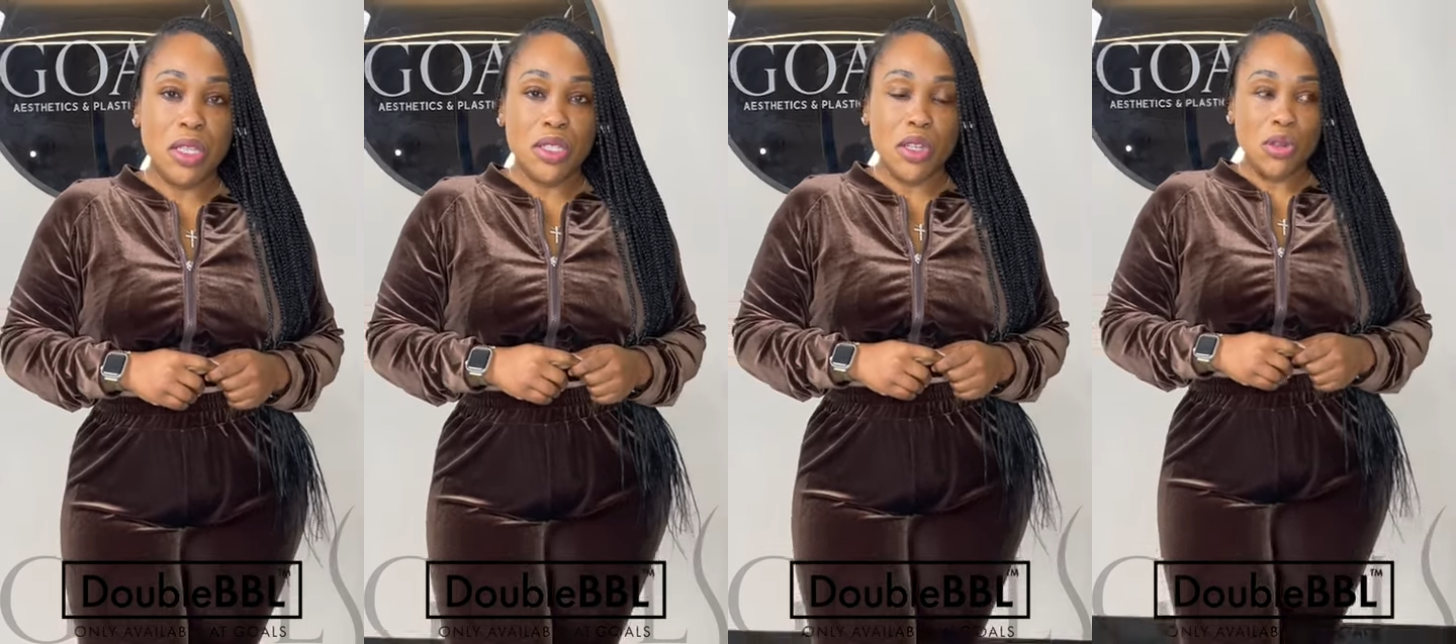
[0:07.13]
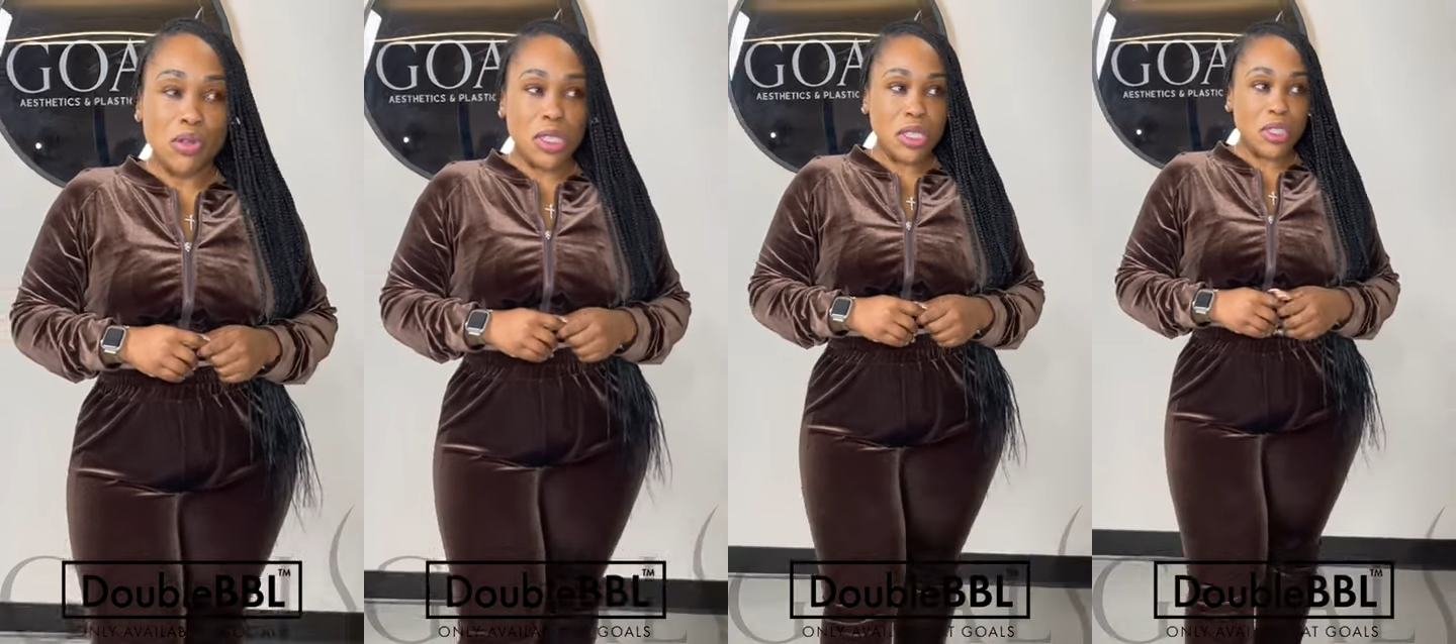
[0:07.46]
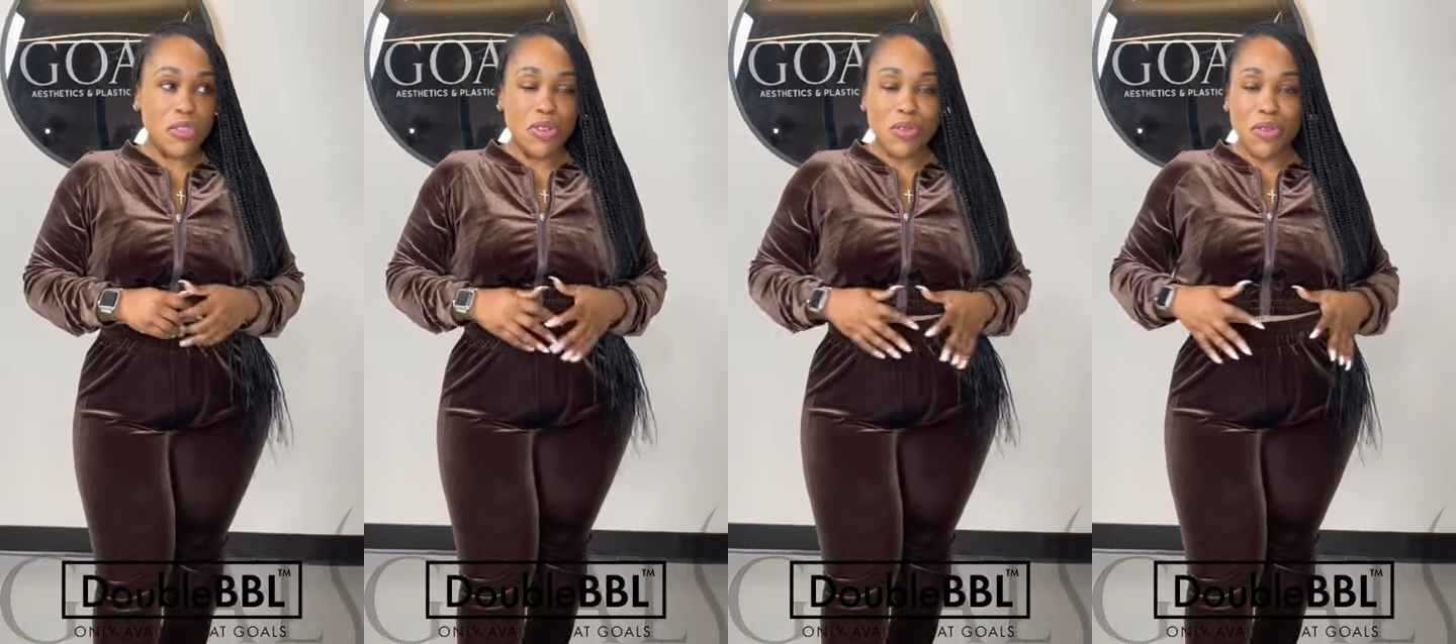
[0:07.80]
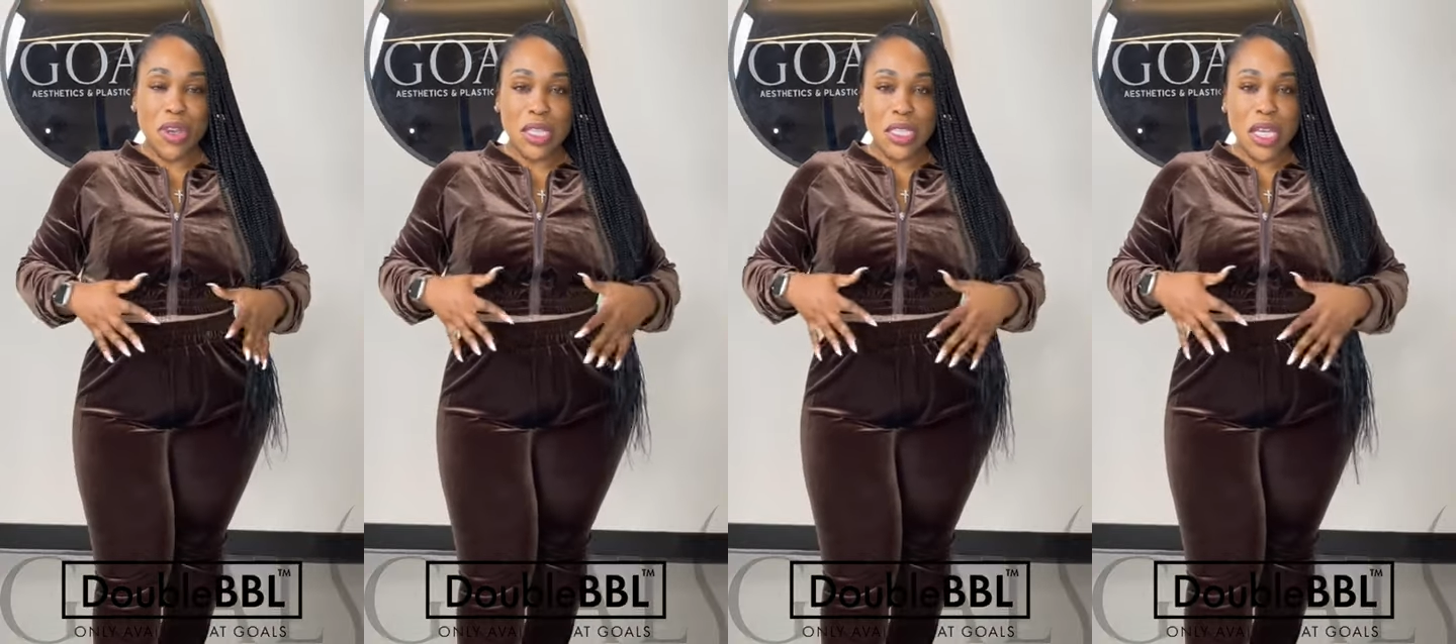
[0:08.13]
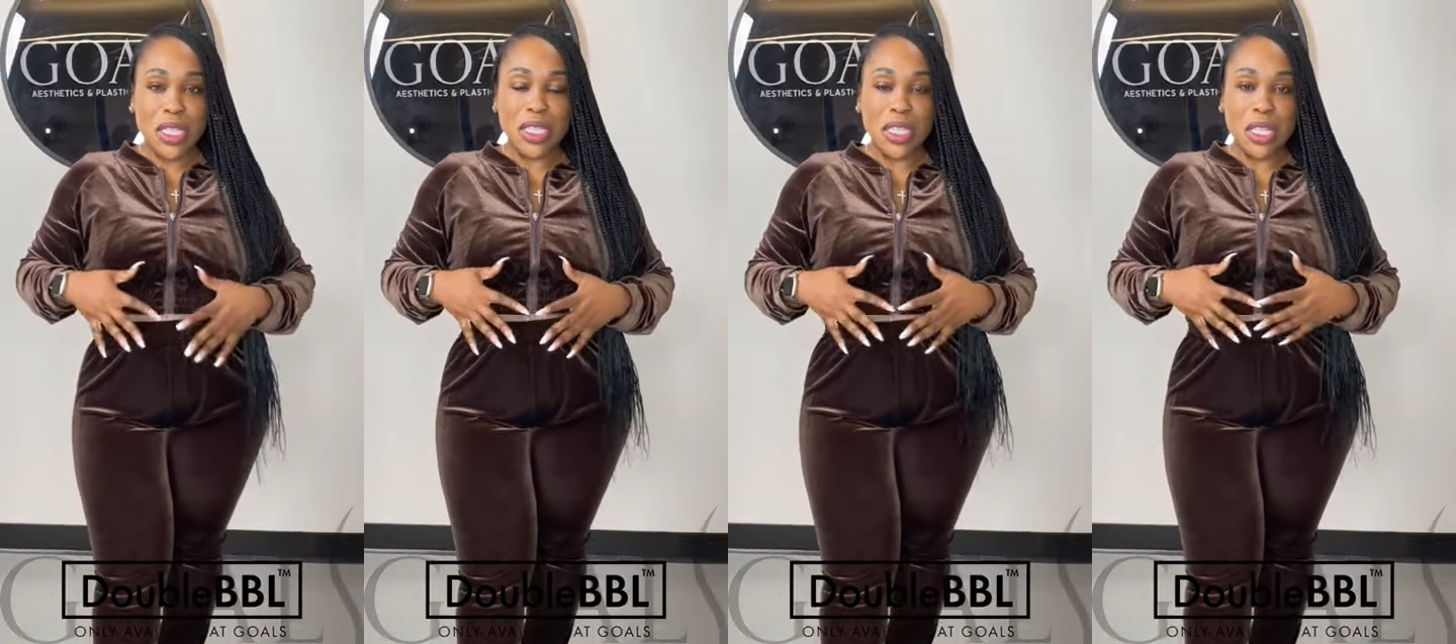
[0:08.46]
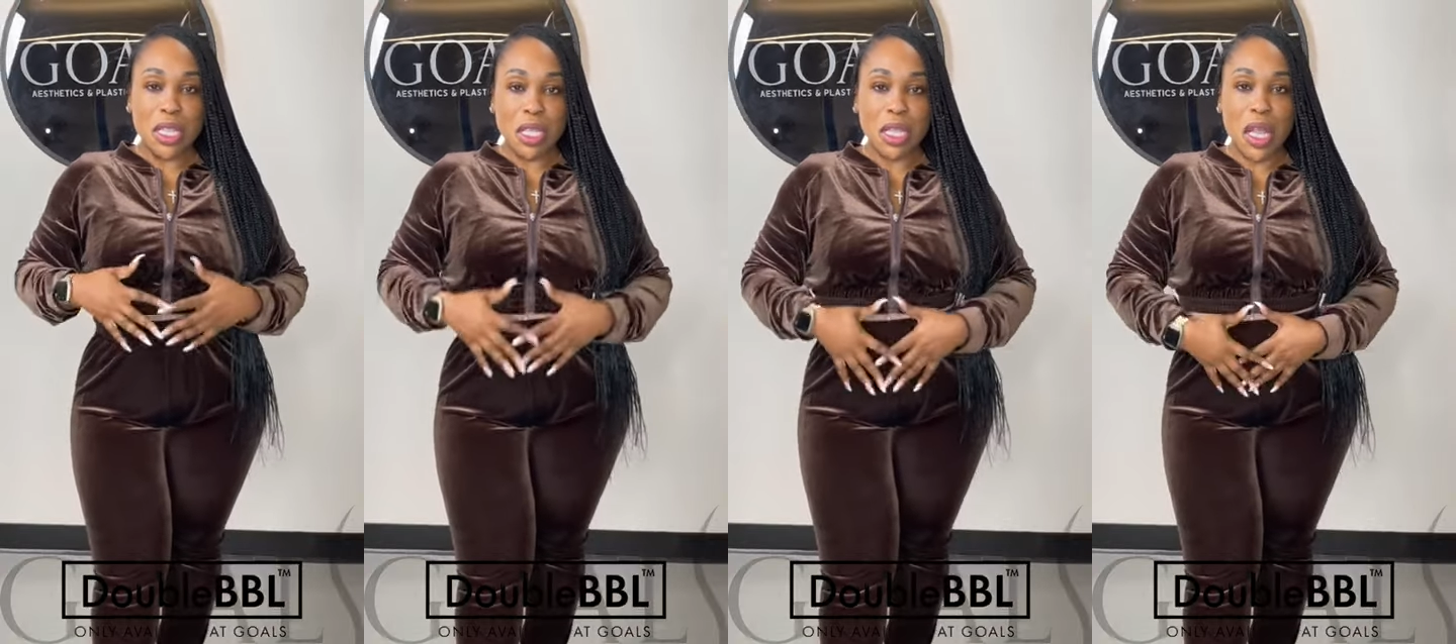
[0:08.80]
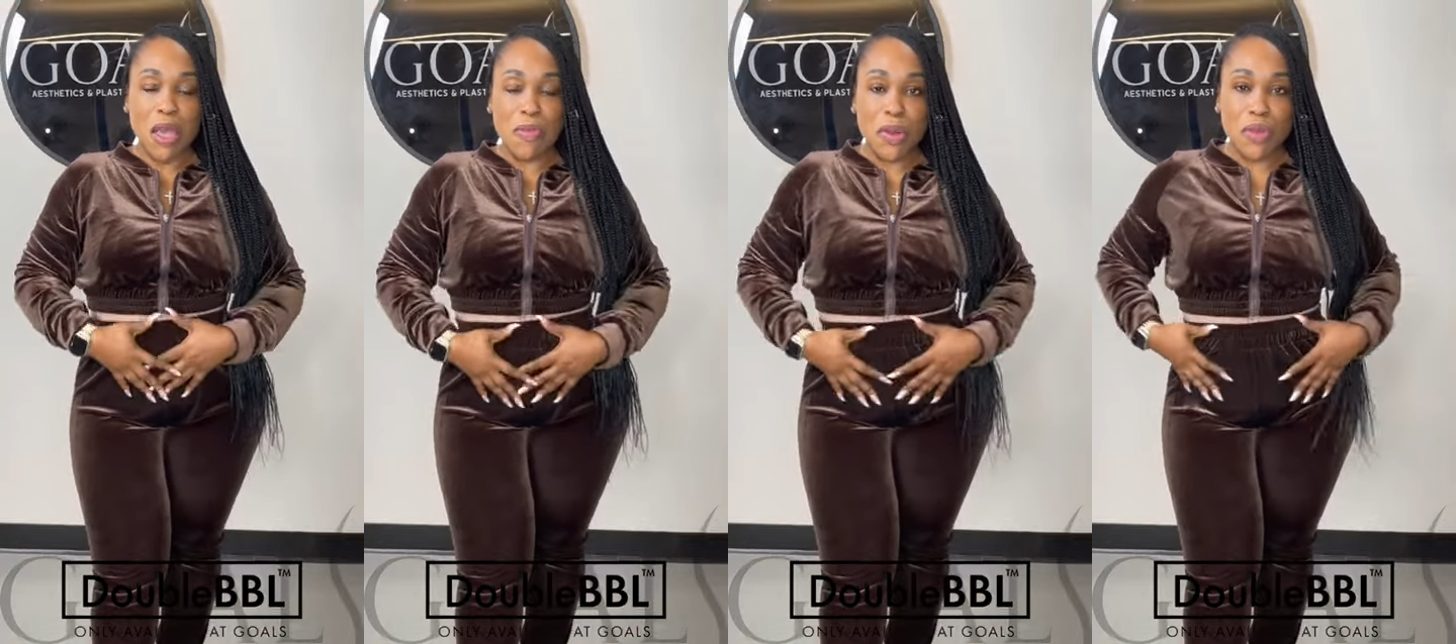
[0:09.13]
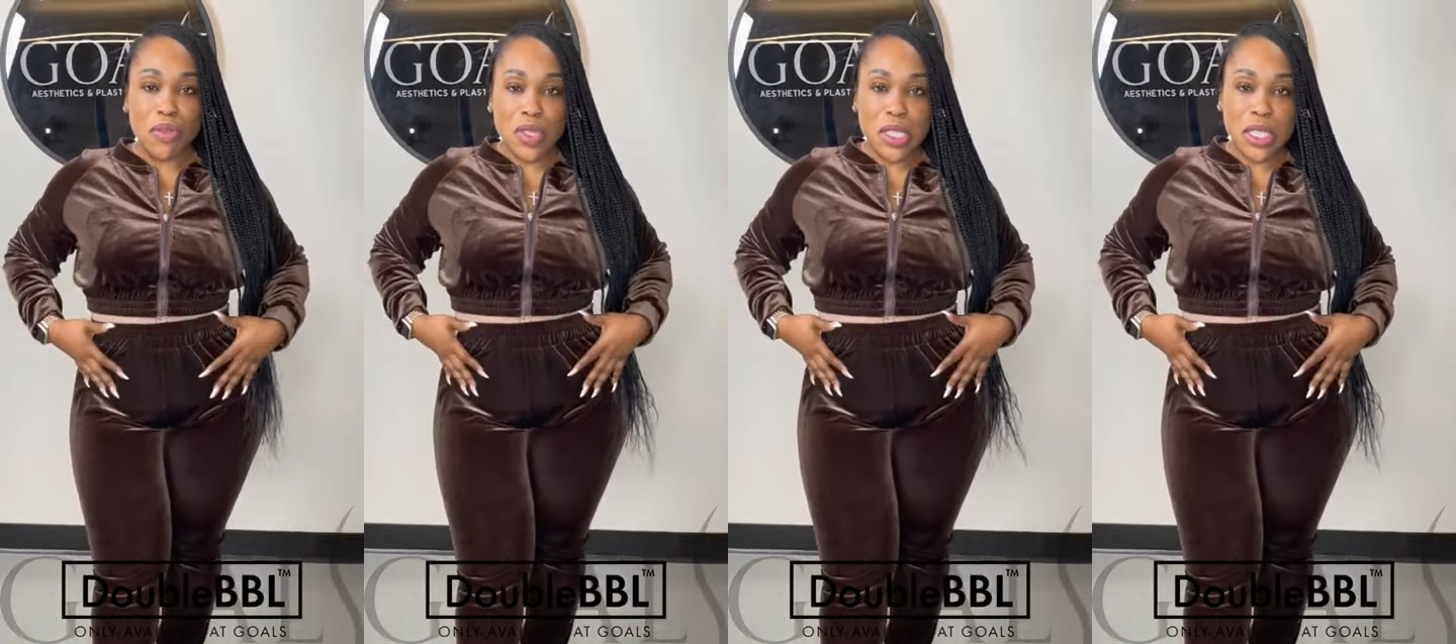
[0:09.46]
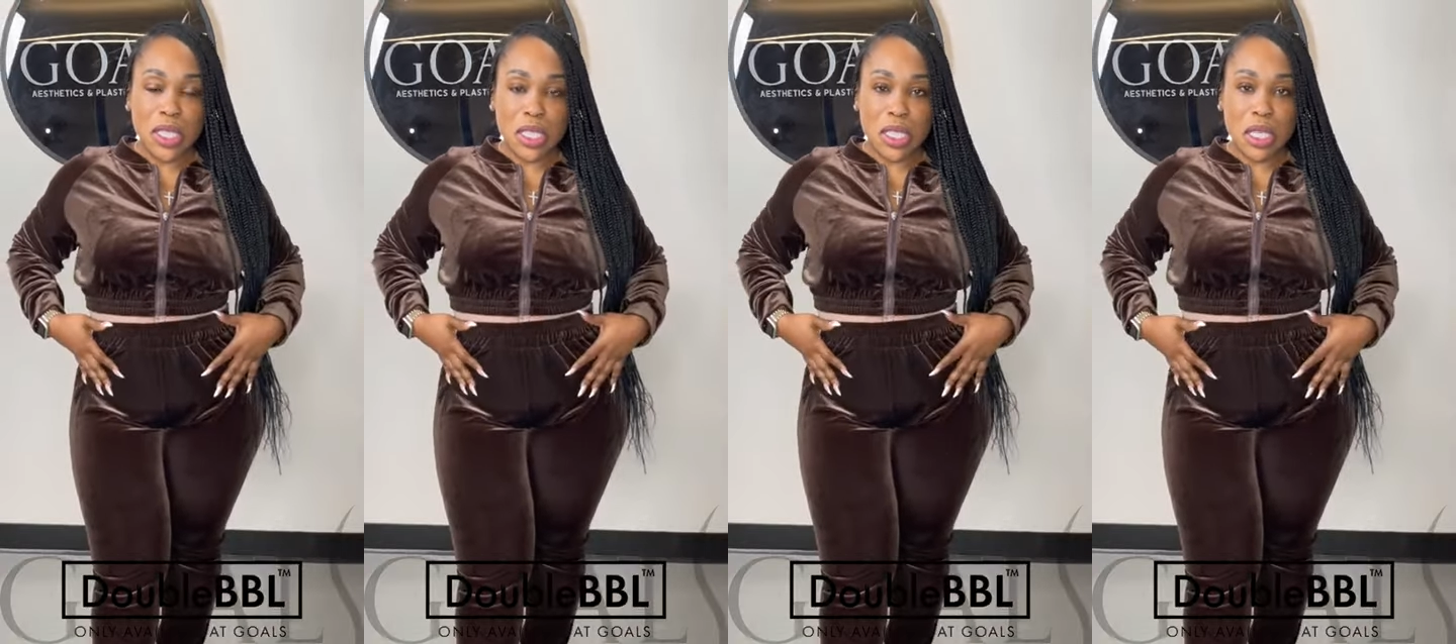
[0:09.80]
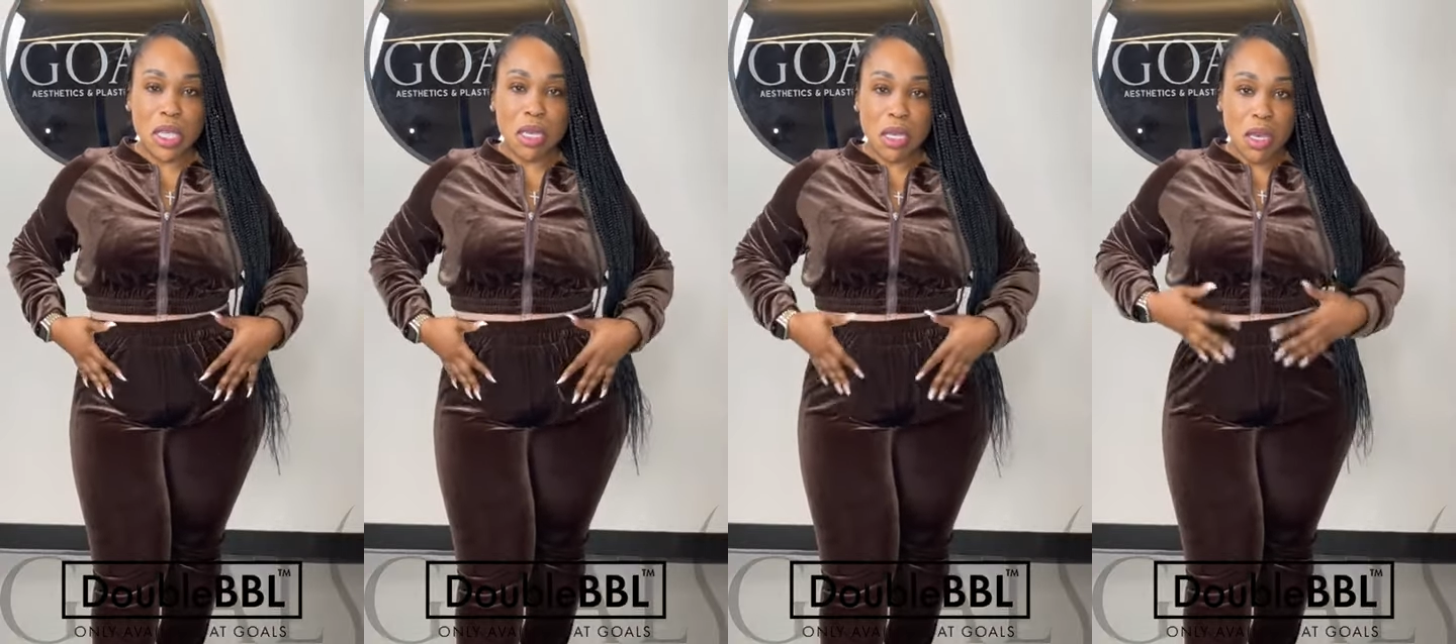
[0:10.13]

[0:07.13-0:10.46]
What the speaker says: So just to refresh, I did the lipo 360,